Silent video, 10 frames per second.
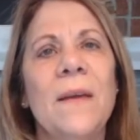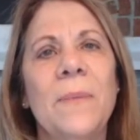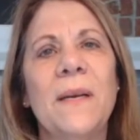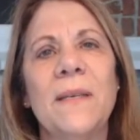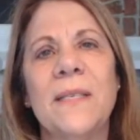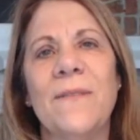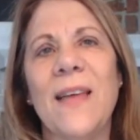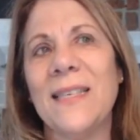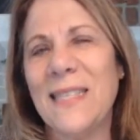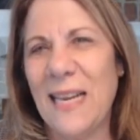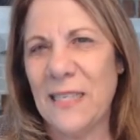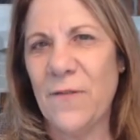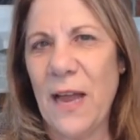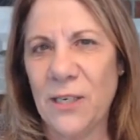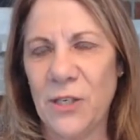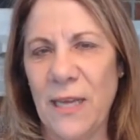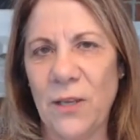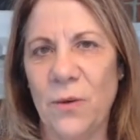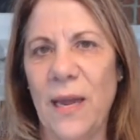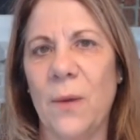because of that satisfaction
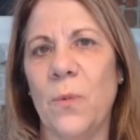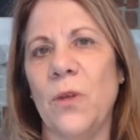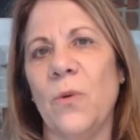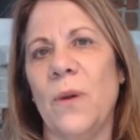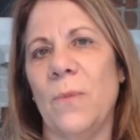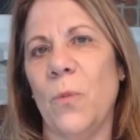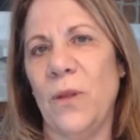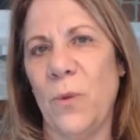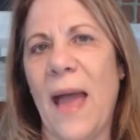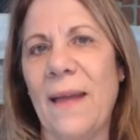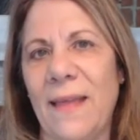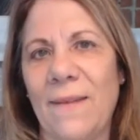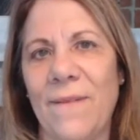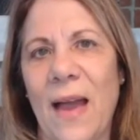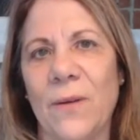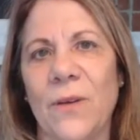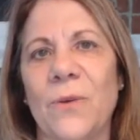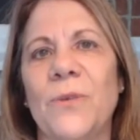that you get when you when you add that value.